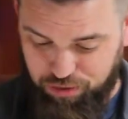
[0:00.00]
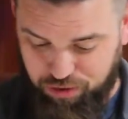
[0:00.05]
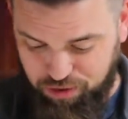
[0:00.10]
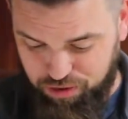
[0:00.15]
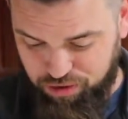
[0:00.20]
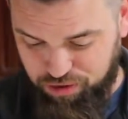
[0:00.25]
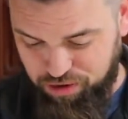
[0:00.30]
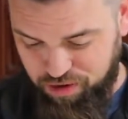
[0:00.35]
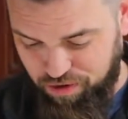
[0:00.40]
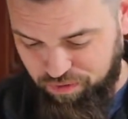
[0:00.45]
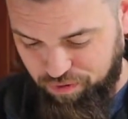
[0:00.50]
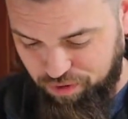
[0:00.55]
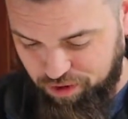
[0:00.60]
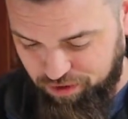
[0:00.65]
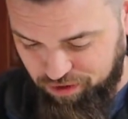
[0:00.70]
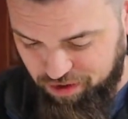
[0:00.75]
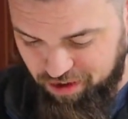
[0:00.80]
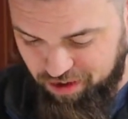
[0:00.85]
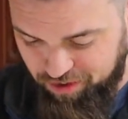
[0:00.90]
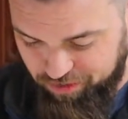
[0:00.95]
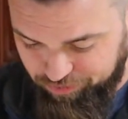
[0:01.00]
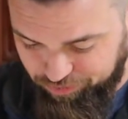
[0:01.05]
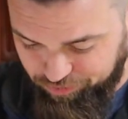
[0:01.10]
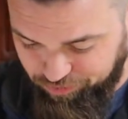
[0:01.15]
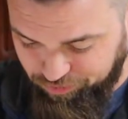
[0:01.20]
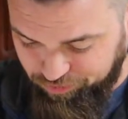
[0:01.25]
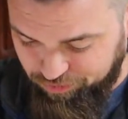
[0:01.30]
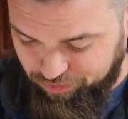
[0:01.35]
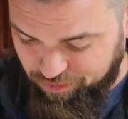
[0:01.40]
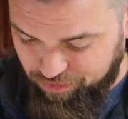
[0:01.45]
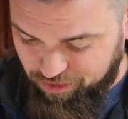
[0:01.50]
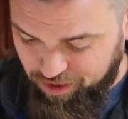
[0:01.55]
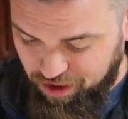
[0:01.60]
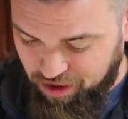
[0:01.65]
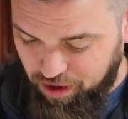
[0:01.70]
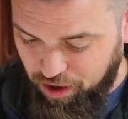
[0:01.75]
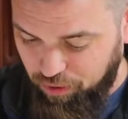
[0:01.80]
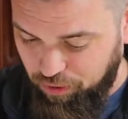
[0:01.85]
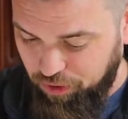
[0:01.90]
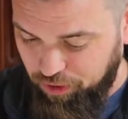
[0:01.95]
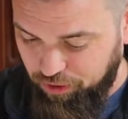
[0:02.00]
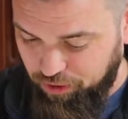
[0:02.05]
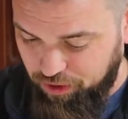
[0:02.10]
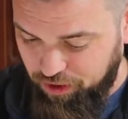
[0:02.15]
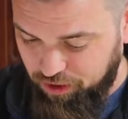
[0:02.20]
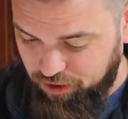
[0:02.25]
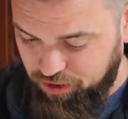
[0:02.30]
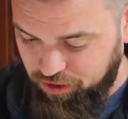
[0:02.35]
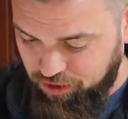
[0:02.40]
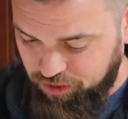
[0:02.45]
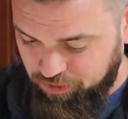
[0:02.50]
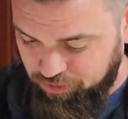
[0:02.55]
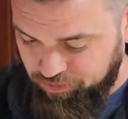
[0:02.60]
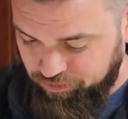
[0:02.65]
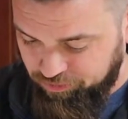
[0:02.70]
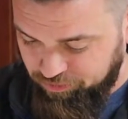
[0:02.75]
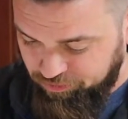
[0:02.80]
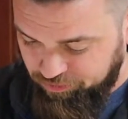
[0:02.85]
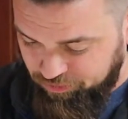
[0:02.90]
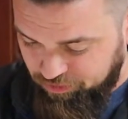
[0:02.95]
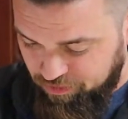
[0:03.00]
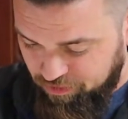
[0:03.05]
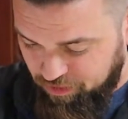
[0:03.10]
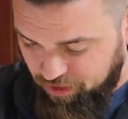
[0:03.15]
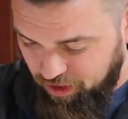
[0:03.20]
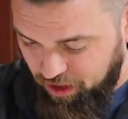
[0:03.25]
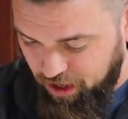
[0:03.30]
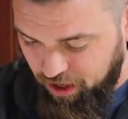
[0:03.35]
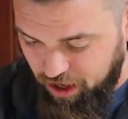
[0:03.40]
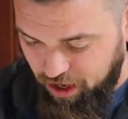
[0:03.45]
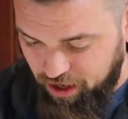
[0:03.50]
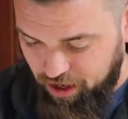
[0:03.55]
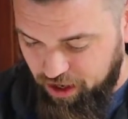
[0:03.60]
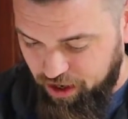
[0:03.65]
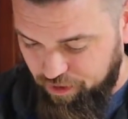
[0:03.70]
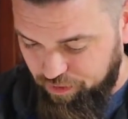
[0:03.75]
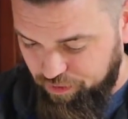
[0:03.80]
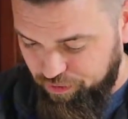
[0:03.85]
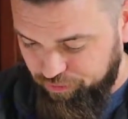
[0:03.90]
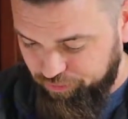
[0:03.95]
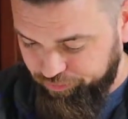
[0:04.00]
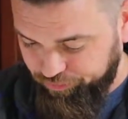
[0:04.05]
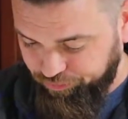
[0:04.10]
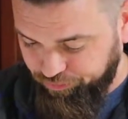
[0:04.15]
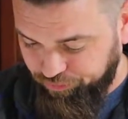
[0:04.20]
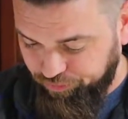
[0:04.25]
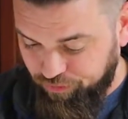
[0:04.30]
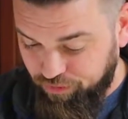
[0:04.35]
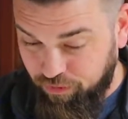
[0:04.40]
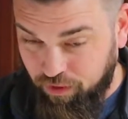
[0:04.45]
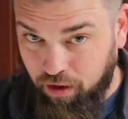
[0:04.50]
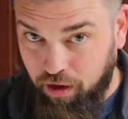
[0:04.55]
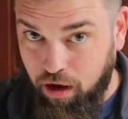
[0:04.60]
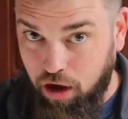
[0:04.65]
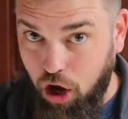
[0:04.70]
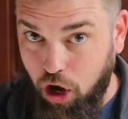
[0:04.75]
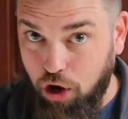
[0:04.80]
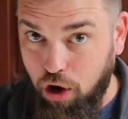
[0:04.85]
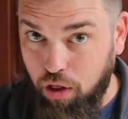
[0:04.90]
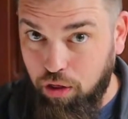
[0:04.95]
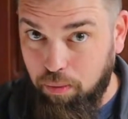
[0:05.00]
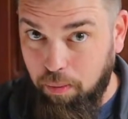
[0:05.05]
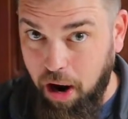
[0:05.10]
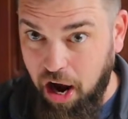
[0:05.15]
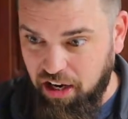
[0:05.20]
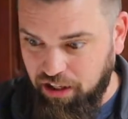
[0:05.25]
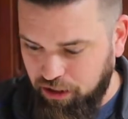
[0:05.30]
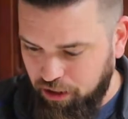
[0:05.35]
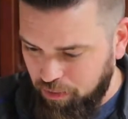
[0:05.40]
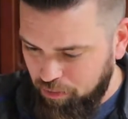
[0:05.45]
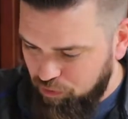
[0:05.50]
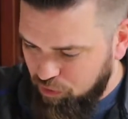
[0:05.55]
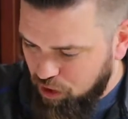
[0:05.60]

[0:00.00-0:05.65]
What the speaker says: good stuff right there. That really is. I gotta have another bite.